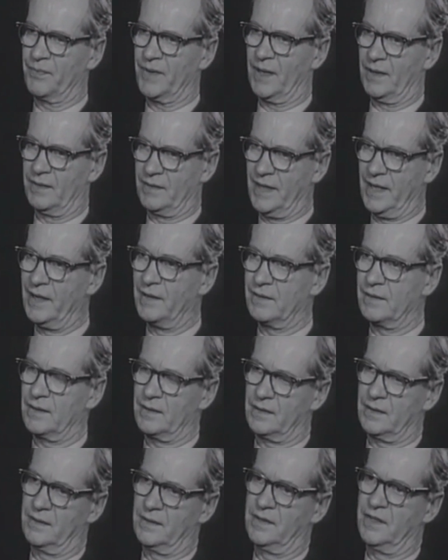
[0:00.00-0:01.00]
and then the
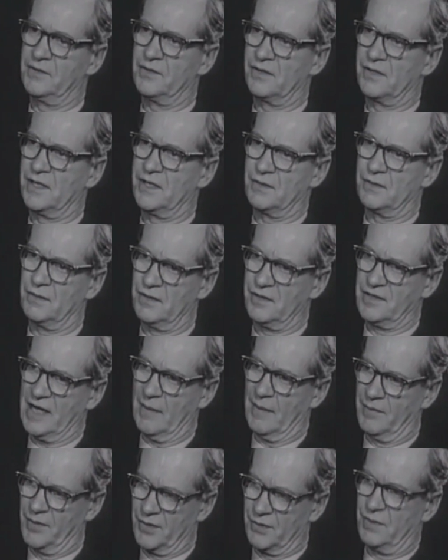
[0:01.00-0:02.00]
contingencies are
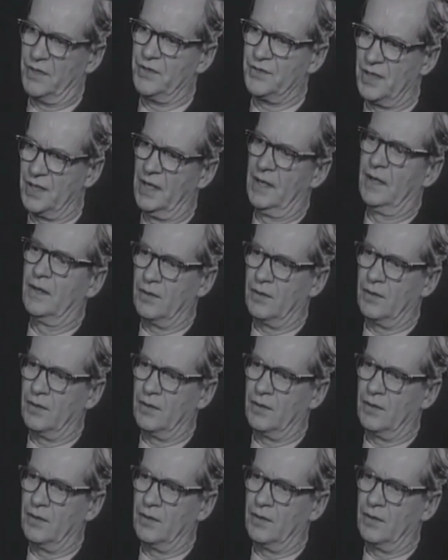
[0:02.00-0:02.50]
established which